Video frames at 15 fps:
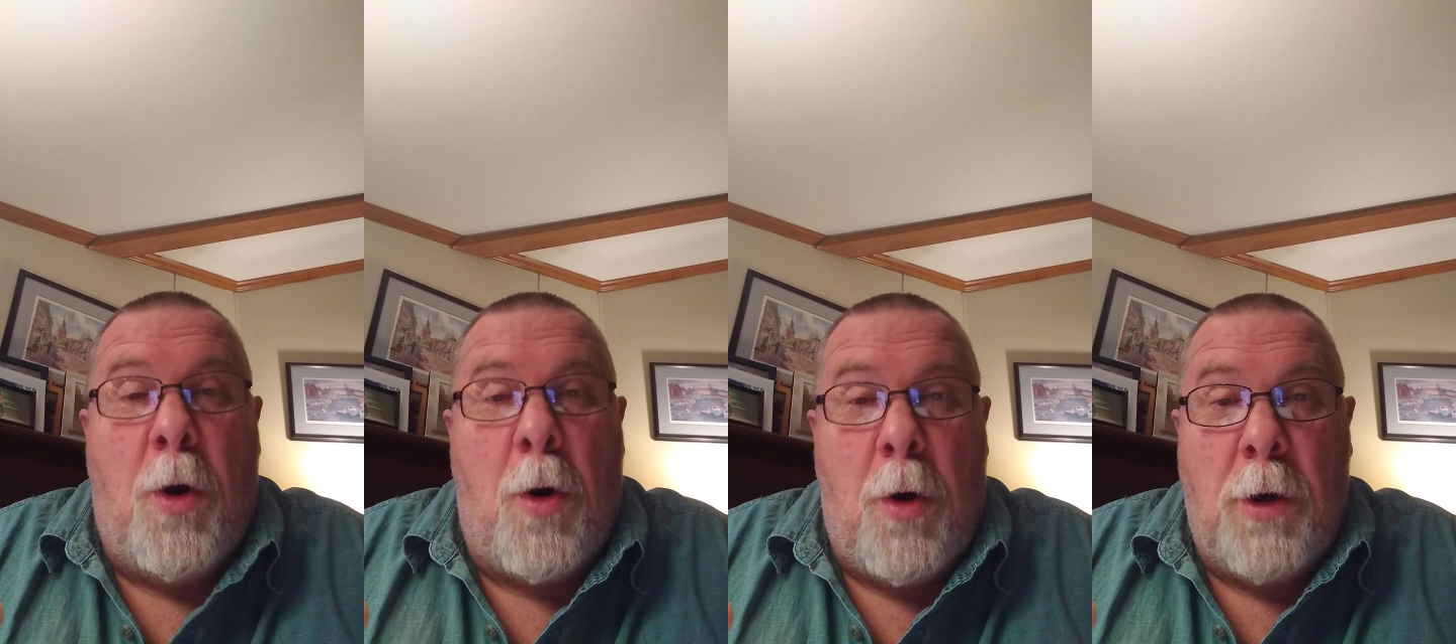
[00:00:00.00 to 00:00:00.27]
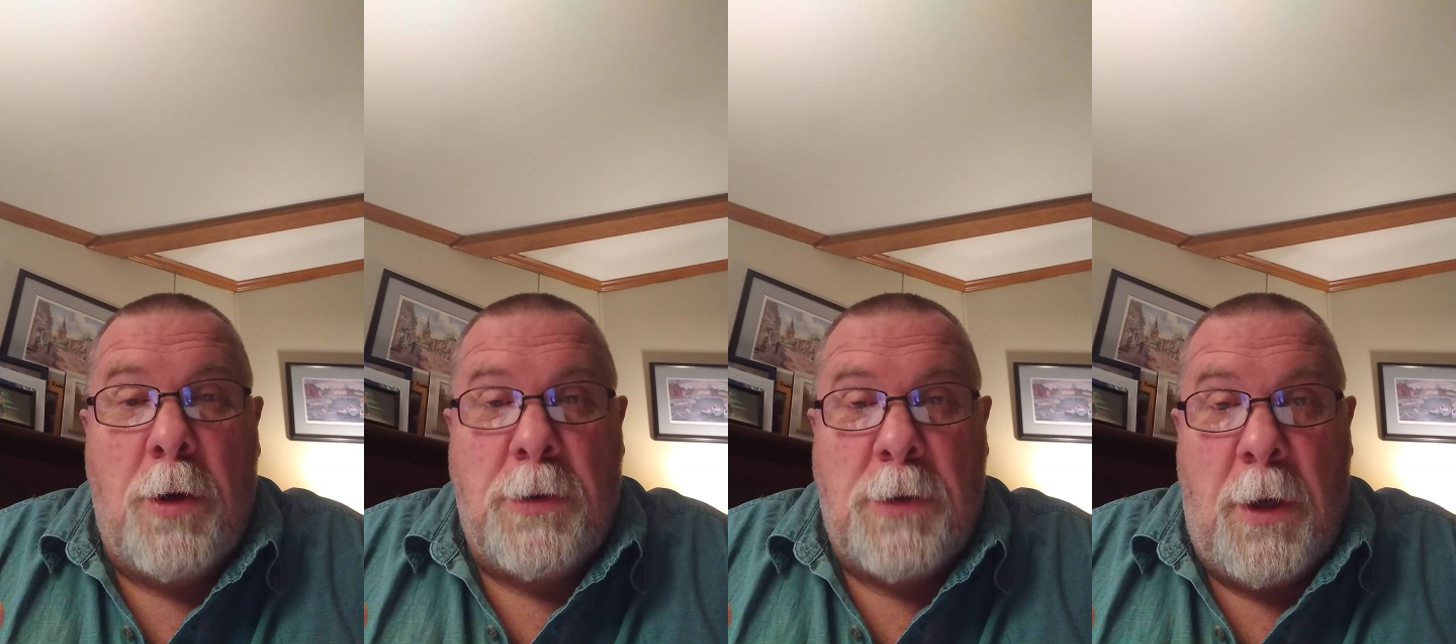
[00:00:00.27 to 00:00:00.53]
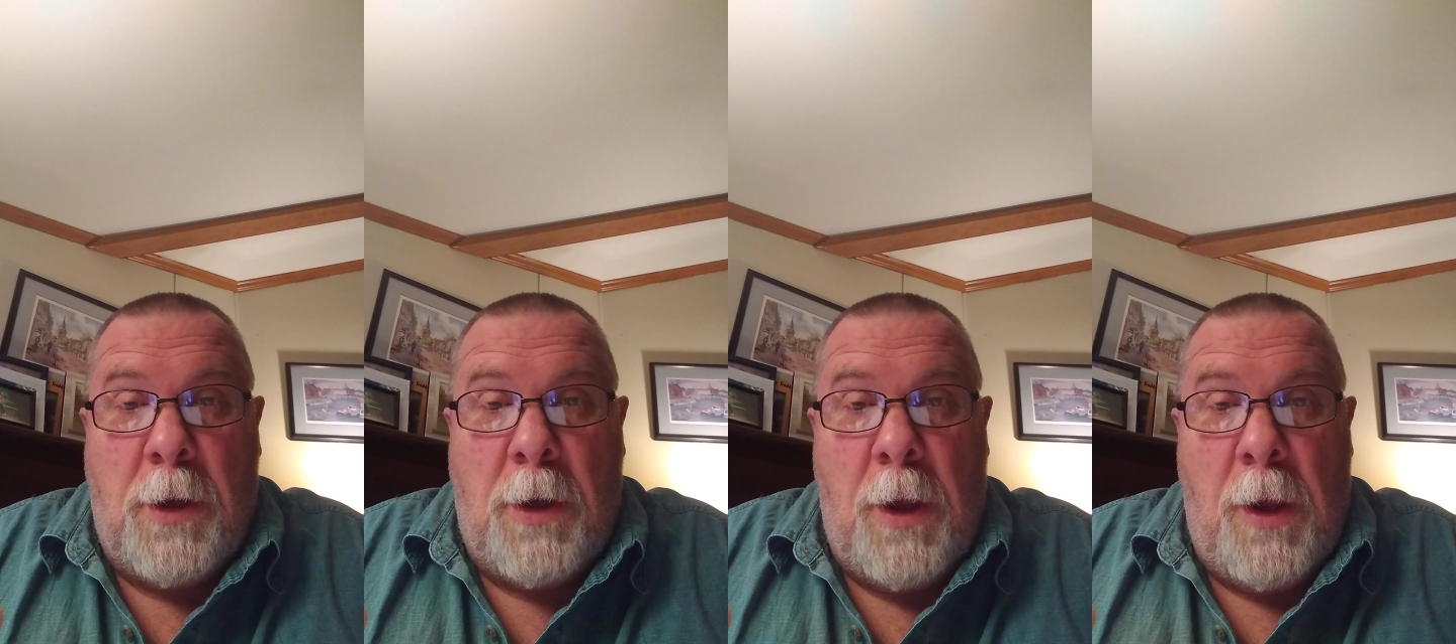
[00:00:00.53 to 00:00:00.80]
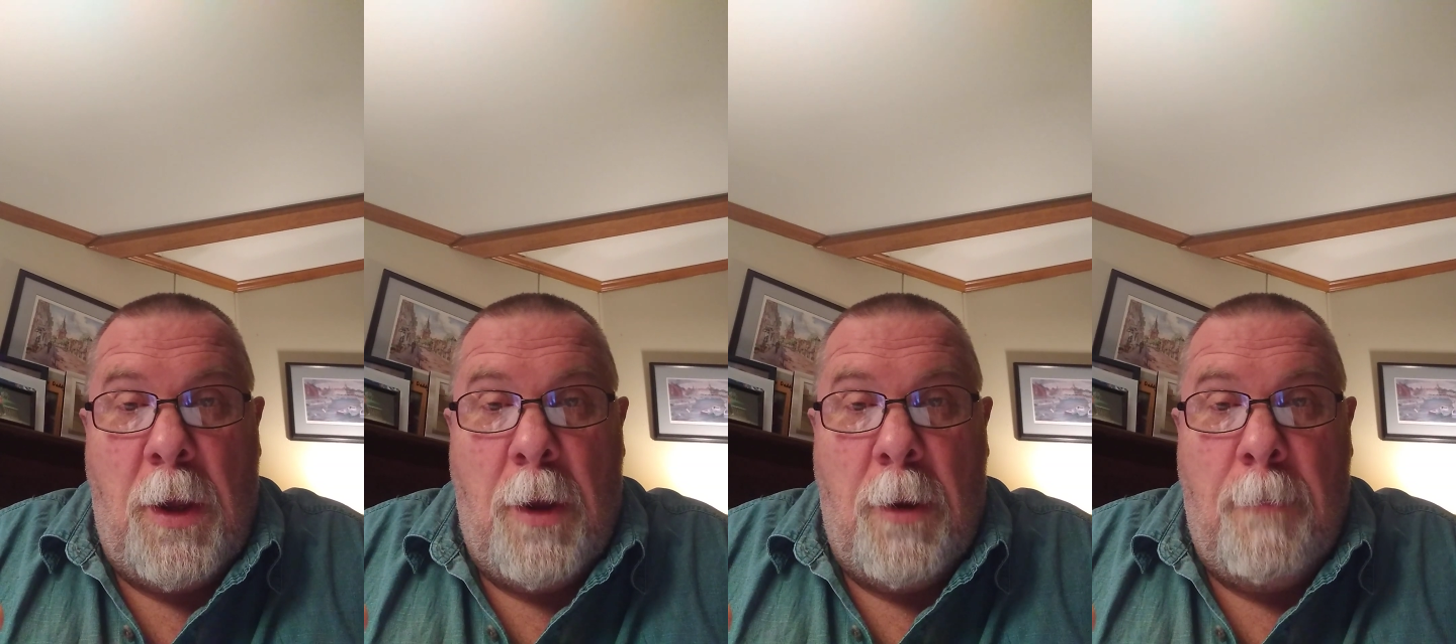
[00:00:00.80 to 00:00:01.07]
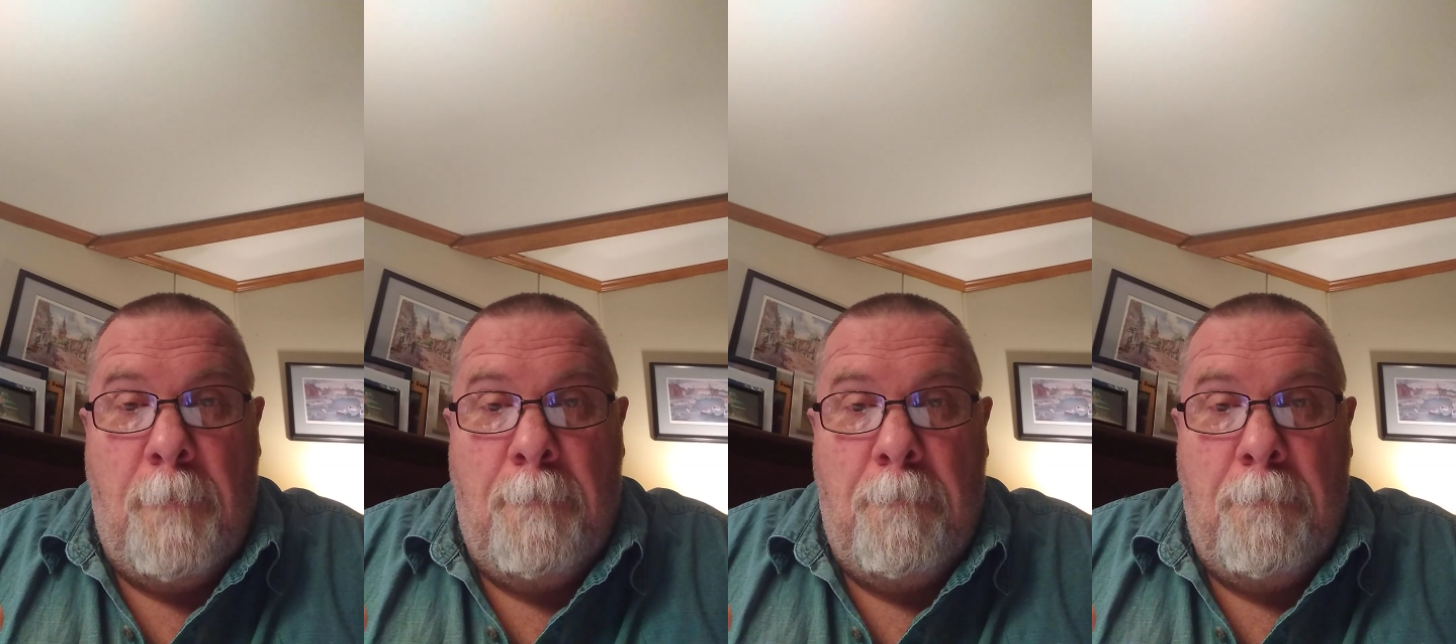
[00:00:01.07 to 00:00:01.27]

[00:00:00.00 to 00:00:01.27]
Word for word: hard as I can.